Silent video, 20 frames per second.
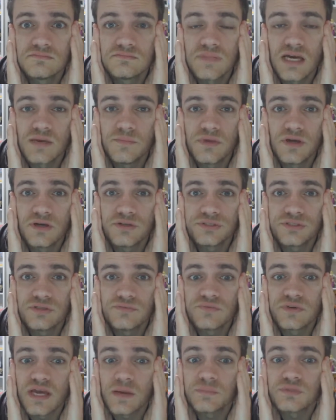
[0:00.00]
Maybe I
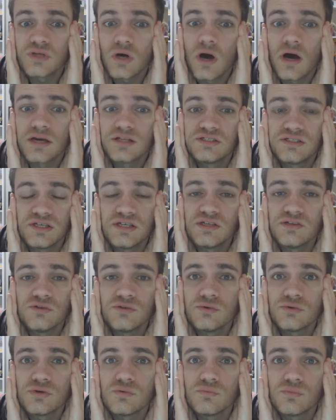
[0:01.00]
should have kept to IT
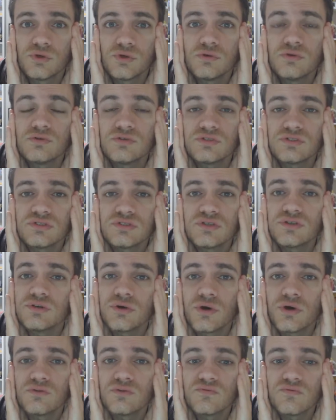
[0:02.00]
and do computers and
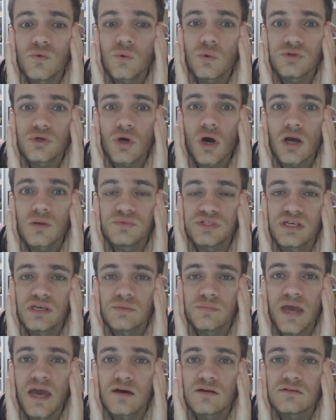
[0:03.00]
earn 4 times the
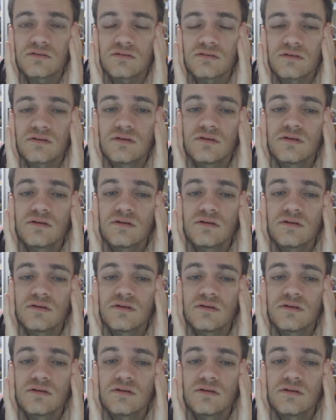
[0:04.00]
amount.